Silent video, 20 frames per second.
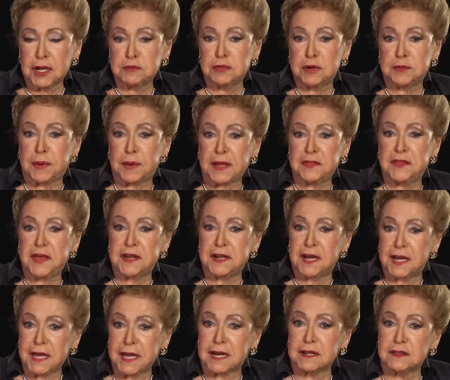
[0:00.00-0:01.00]
But by then
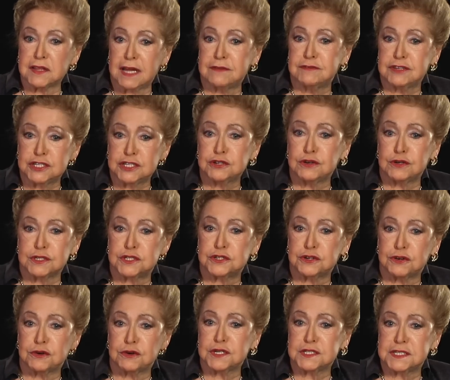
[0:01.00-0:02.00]
I had 11 short
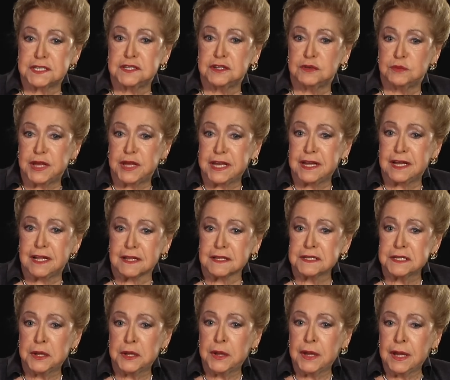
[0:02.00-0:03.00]
stories in the
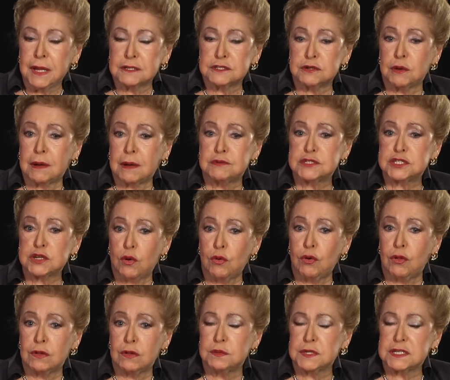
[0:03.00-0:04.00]
mail. So I was
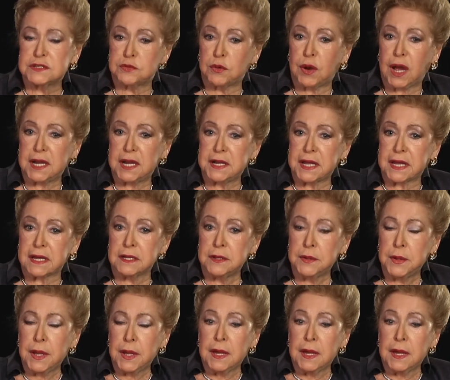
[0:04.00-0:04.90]
always writing.